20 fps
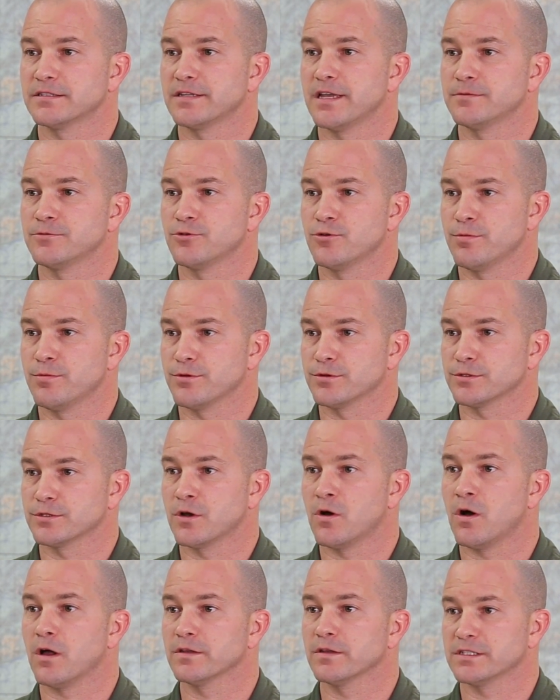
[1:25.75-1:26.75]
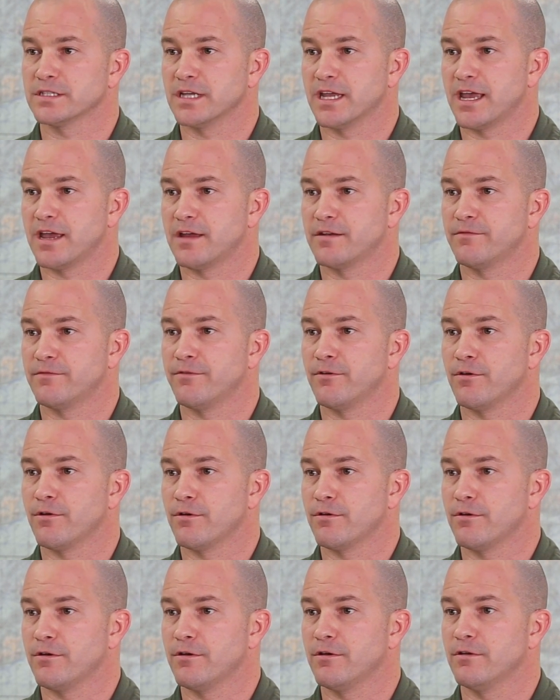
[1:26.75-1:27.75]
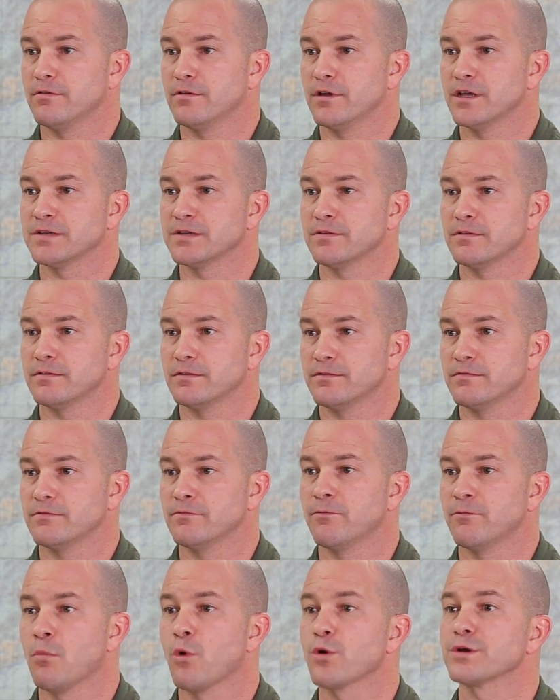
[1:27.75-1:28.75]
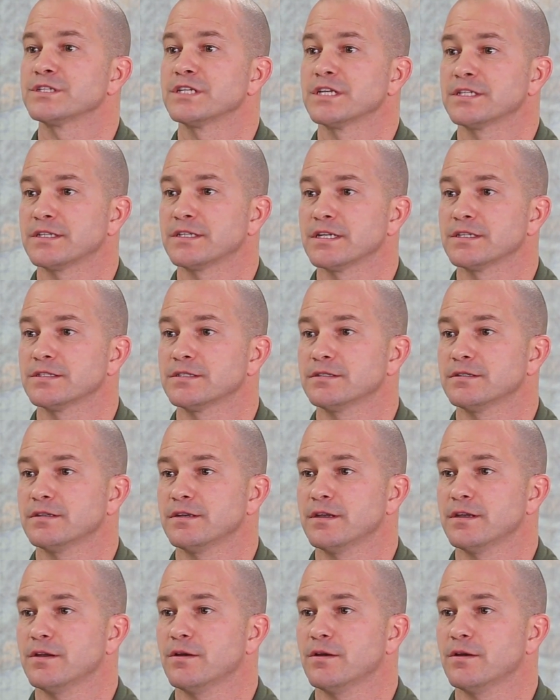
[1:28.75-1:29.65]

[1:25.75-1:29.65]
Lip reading: State Troopers called us again for more assistance,